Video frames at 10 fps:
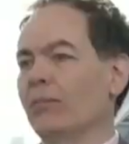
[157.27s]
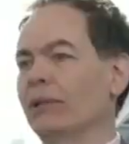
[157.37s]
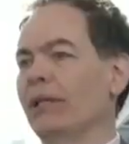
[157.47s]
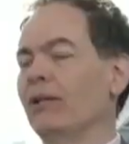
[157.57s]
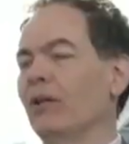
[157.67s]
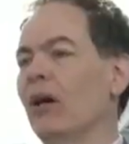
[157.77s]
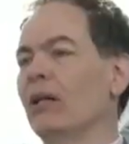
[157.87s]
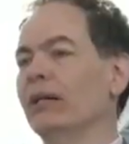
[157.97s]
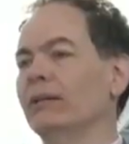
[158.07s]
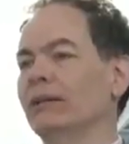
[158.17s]
But they
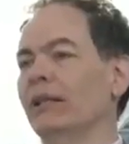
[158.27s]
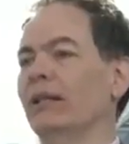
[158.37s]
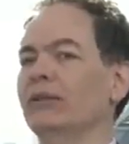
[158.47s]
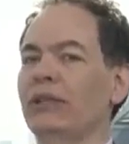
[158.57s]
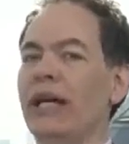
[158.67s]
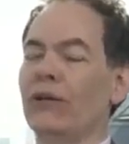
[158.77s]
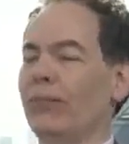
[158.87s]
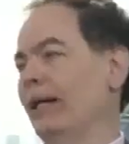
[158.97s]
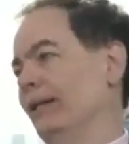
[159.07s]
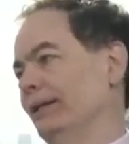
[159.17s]
call it
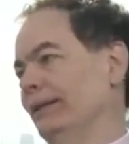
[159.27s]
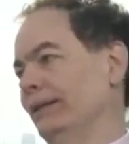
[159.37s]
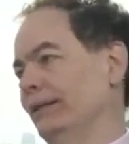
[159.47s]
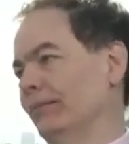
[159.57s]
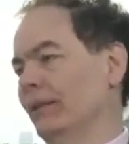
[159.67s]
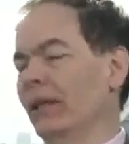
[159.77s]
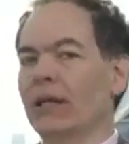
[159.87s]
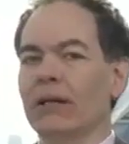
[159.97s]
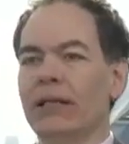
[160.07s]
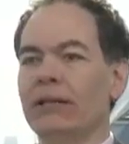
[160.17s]
shadow banking system.
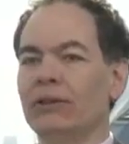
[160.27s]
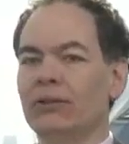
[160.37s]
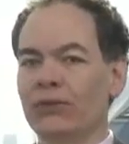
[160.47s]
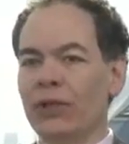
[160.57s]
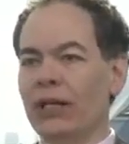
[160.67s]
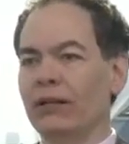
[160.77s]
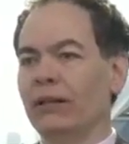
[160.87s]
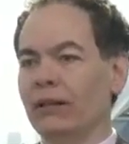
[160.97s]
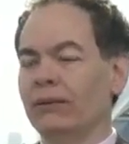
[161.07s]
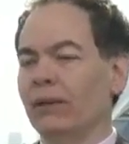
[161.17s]
They just flood
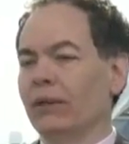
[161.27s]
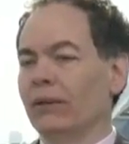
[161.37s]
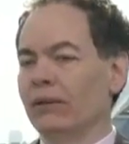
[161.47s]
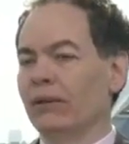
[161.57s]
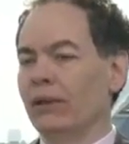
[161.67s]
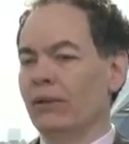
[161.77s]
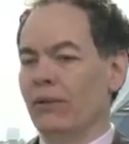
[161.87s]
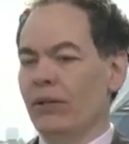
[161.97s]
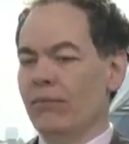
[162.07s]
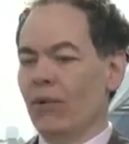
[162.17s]

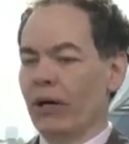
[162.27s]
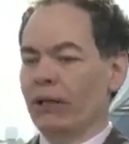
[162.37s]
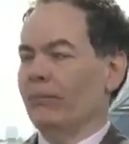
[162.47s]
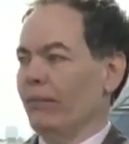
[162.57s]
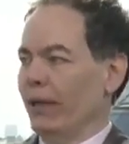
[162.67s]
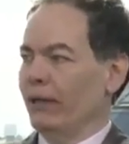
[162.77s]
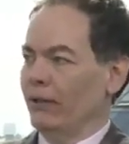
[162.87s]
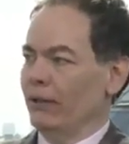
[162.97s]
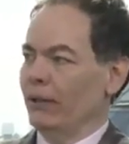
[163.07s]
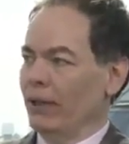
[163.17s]
the market
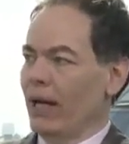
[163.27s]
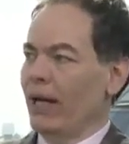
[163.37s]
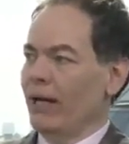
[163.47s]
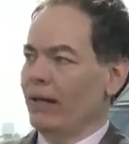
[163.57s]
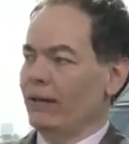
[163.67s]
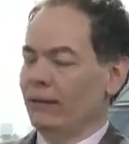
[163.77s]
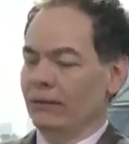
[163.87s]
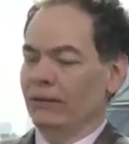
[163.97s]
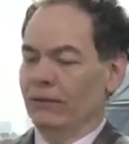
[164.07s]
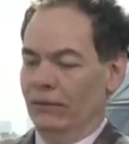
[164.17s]
maker, the guy,
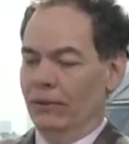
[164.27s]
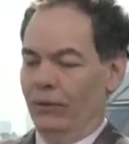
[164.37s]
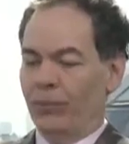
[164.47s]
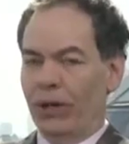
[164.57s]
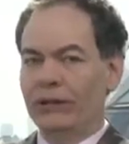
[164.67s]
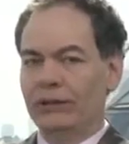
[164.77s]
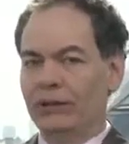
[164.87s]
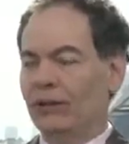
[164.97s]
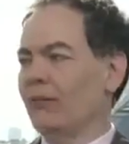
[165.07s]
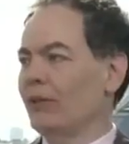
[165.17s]
the price
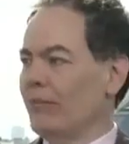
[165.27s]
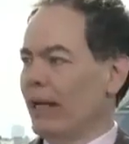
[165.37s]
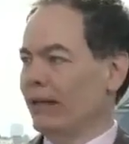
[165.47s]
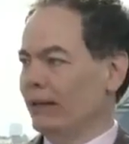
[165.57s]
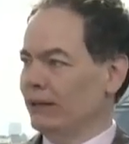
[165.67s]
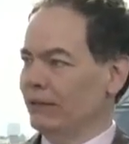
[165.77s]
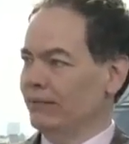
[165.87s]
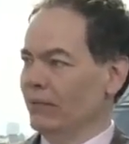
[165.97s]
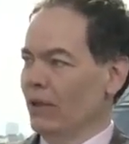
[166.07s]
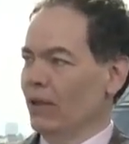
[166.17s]
discovery
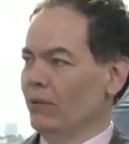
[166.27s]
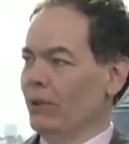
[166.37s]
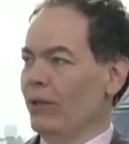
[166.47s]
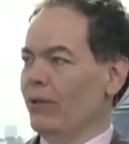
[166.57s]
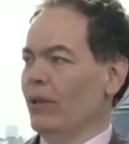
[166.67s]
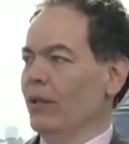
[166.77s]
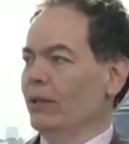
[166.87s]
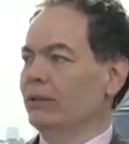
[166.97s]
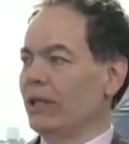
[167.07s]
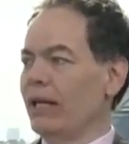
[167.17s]
mechanism, with
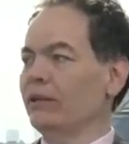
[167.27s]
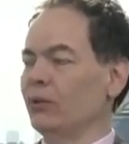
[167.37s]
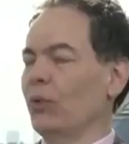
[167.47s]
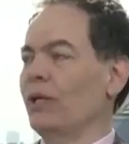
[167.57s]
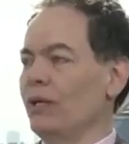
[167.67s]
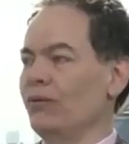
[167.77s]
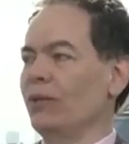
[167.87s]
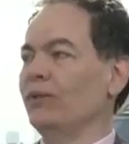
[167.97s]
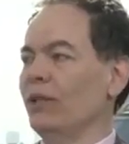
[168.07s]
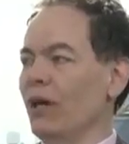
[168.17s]
10, 20,
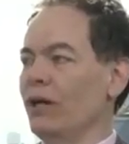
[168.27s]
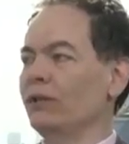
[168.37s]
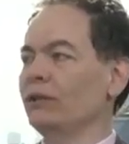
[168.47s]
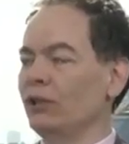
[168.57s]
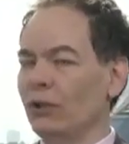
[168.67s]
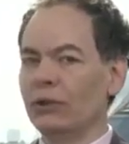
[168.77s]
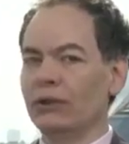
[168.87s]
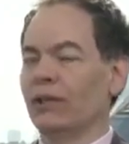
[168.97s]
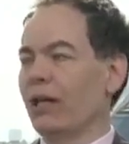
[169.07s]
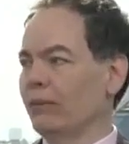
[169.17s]
50, 100,
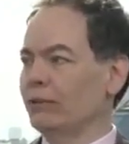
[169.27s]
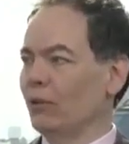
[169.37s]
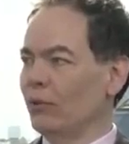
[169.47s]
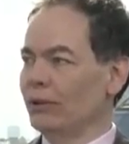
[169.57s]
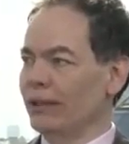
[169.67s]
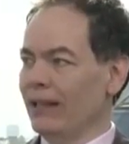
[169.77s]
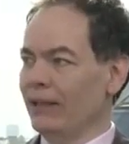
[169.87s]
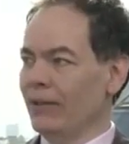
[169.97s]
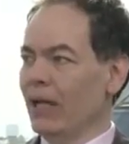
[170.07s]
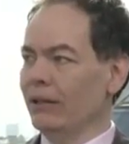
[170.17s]
200 times normal
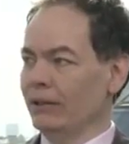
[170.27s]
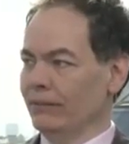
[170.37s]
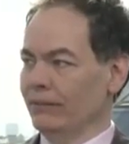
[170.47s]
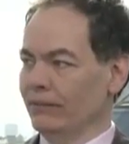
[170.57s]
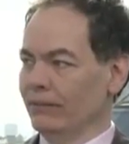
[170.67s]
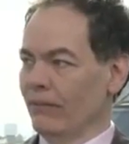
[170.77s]
daily volume